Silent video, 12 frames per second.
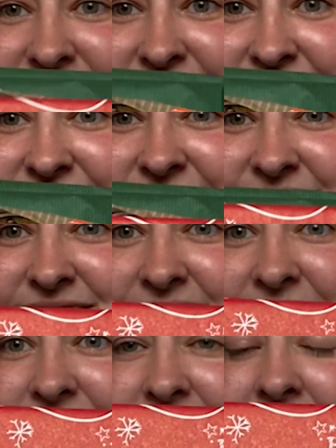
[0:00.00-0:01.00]
is.
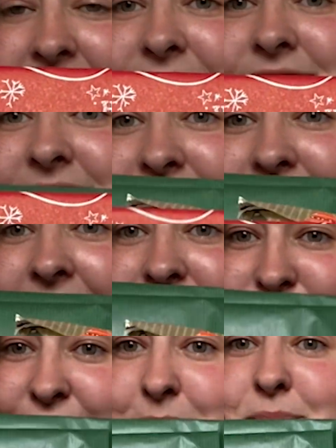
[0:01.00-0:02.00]
This
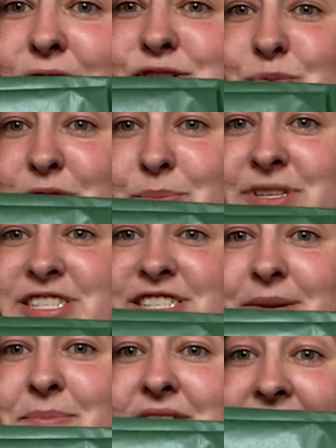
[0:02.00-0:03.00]
advent box will be
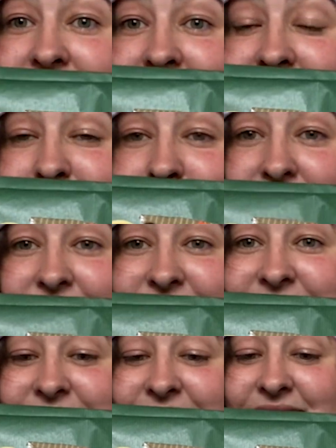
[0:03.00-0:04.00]
shipped in this
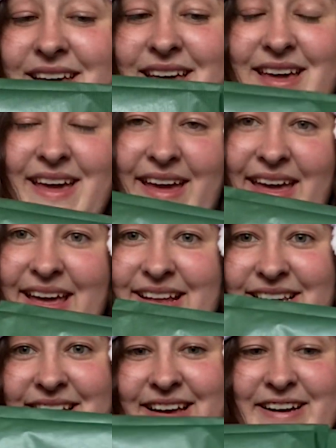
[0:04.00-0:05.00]
box,
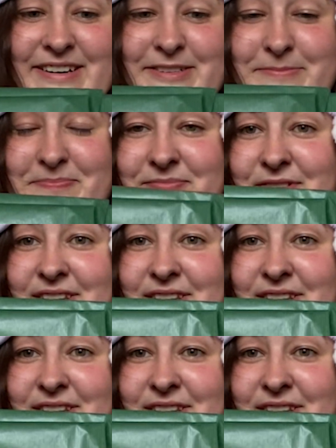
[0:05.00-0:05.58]
and I